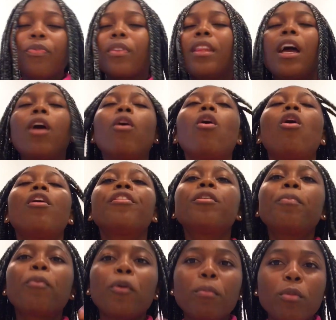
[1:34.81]
Now, on the
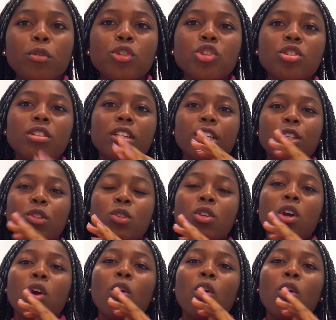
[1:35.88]
promotion is